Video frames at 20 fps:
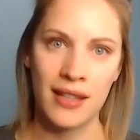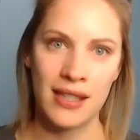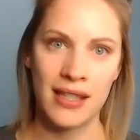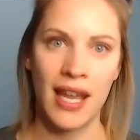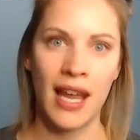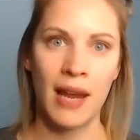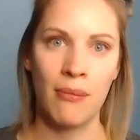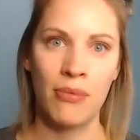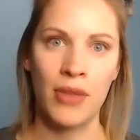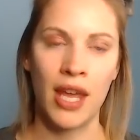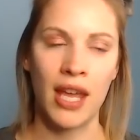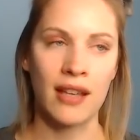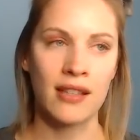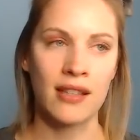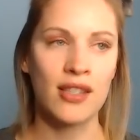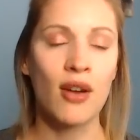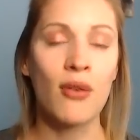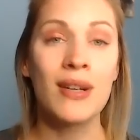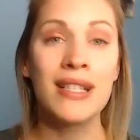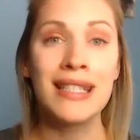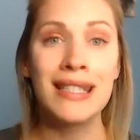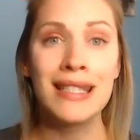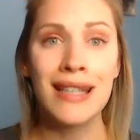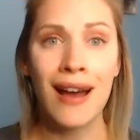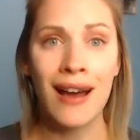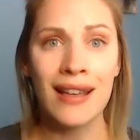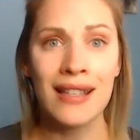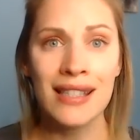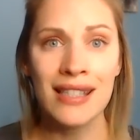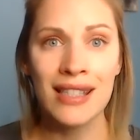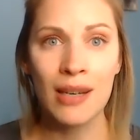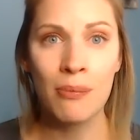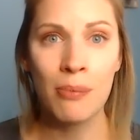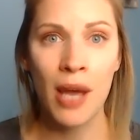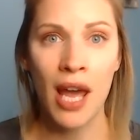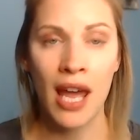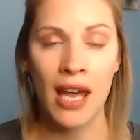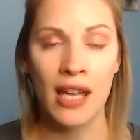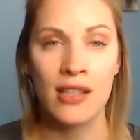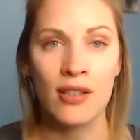the same thing. So it does
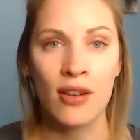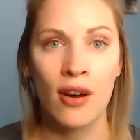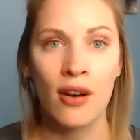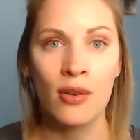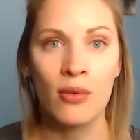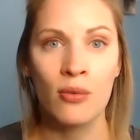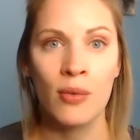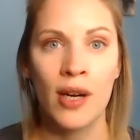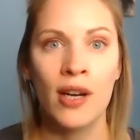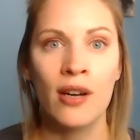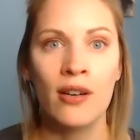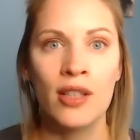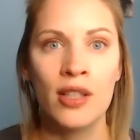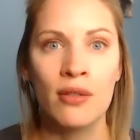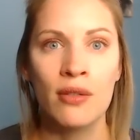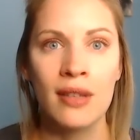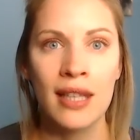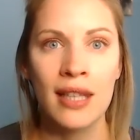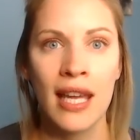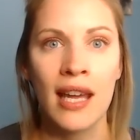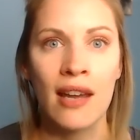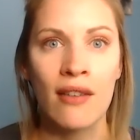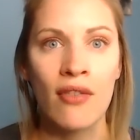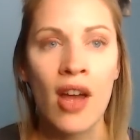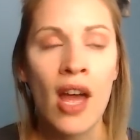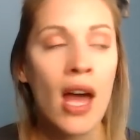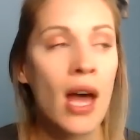depend on where you live.